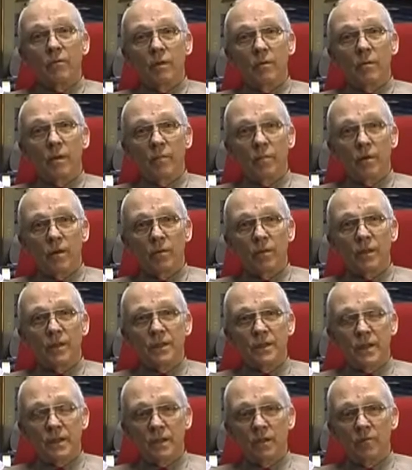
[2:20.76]
Remember that we
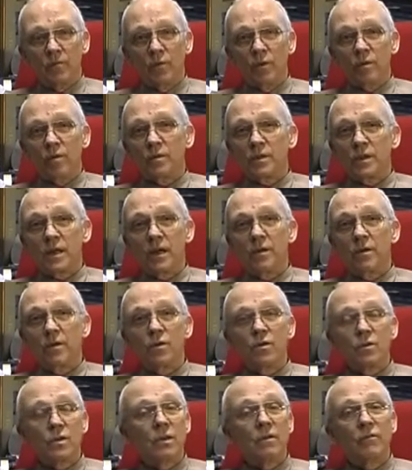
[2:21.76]
sit in rooms now
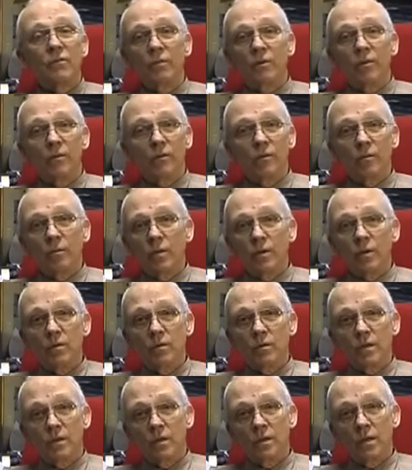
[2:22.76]
usually full of
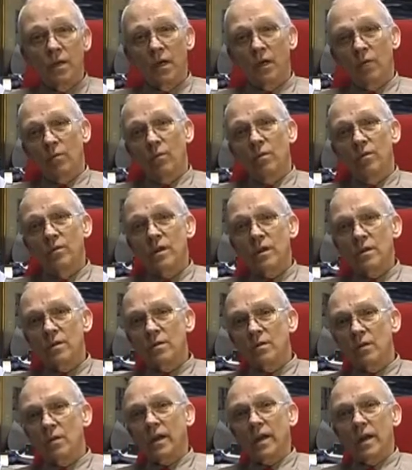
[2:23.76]
computers, with
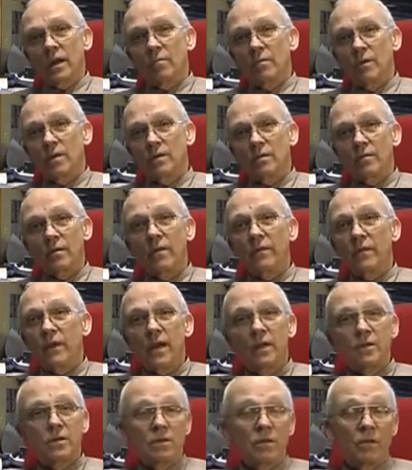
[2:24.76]
digital cameras around
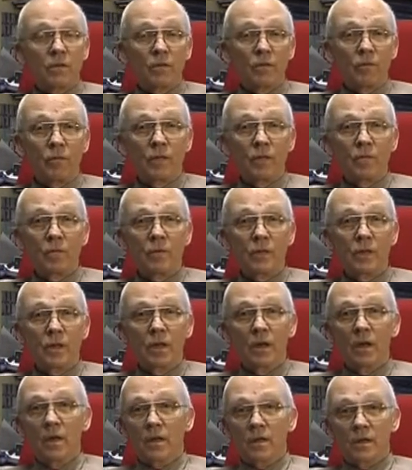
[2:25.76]
the edges of the rooms,
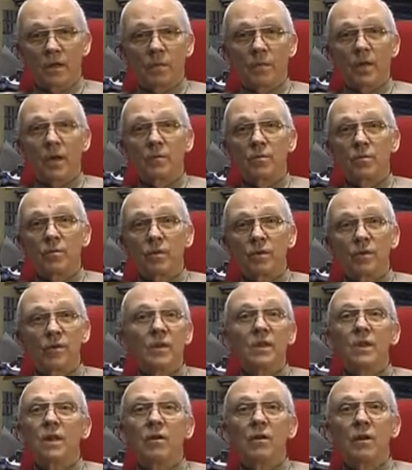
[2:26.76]
sometimes with
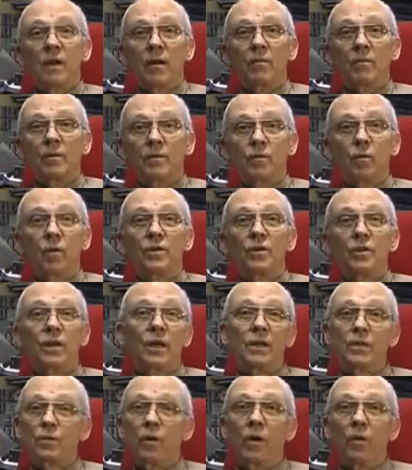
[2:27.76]
video cameras
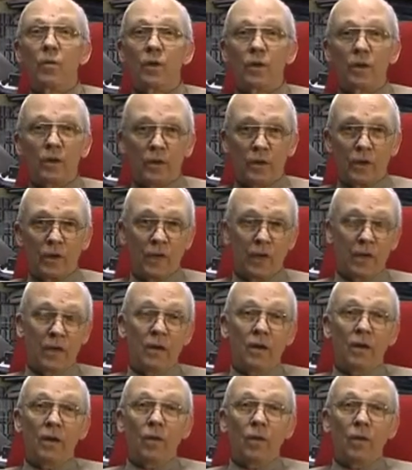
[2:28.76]
watching us while we're learning.